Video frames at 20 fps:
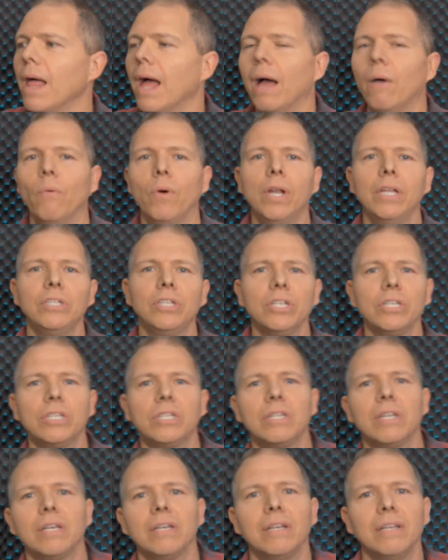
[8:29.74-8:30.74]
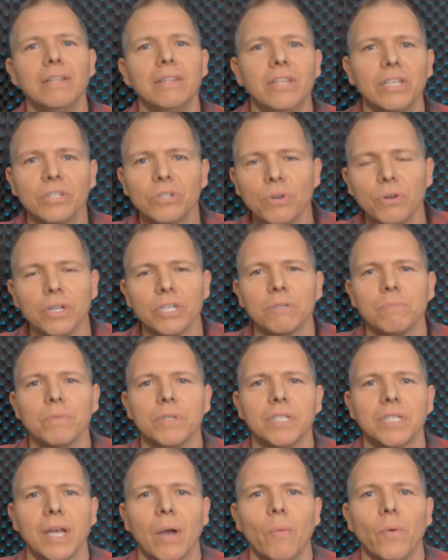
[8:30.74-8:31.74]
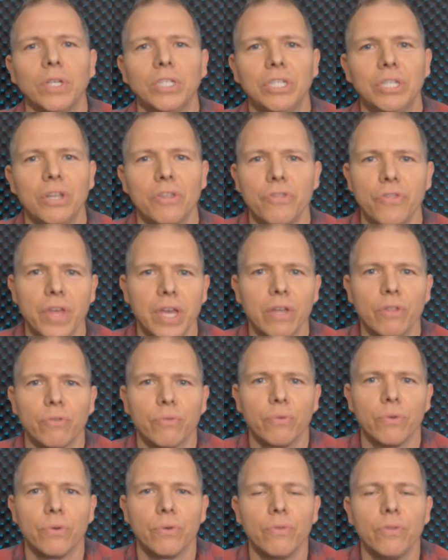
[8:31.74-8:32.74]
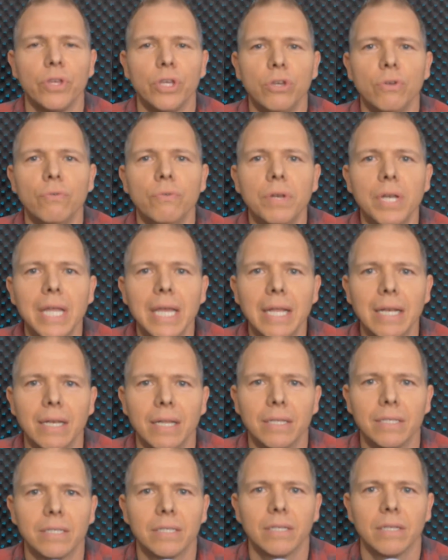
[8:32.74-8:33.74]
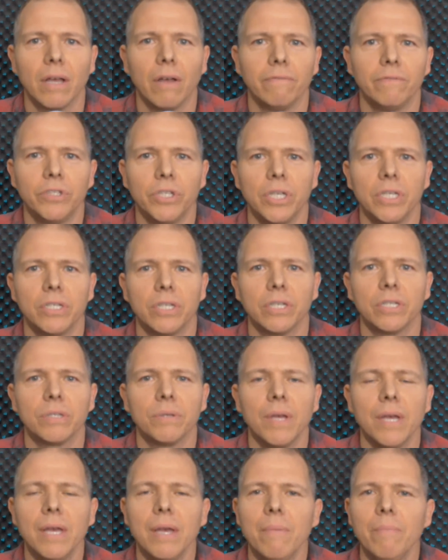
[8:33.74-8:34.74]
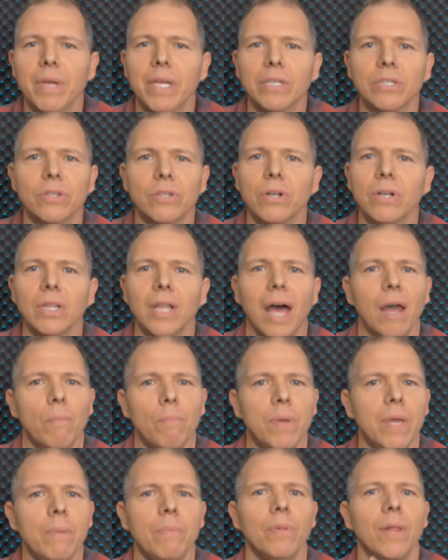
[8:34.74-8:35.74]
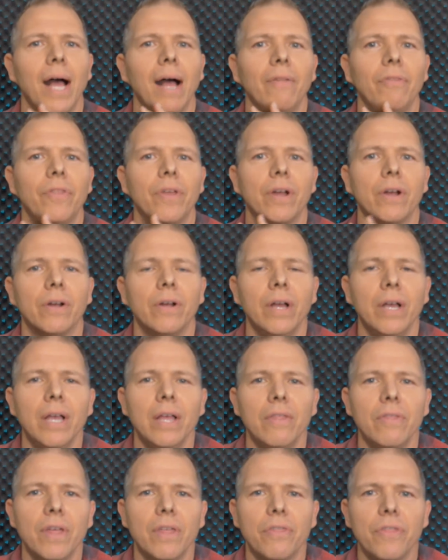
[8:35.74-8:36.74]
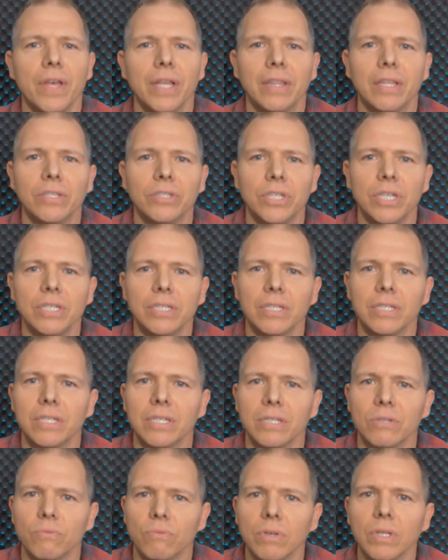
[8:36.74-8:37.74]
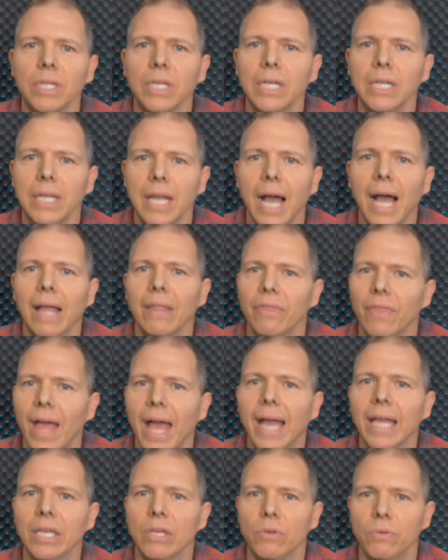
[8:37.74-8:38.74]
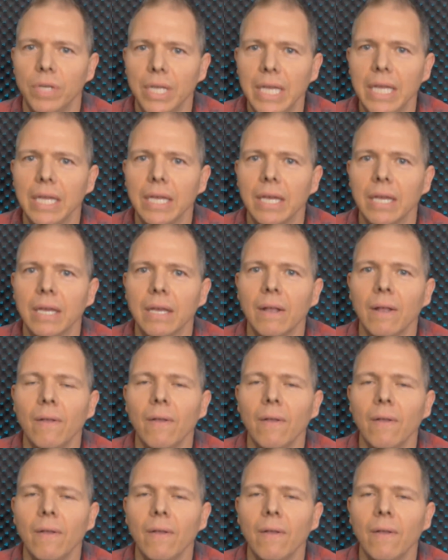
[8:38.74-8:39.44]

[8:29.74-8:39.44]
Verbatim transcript: I want to just, this Christmas, I want you to think through the uniqueness of Jesus. Because there are a lot of people out there that think that Jesus is really not that unique.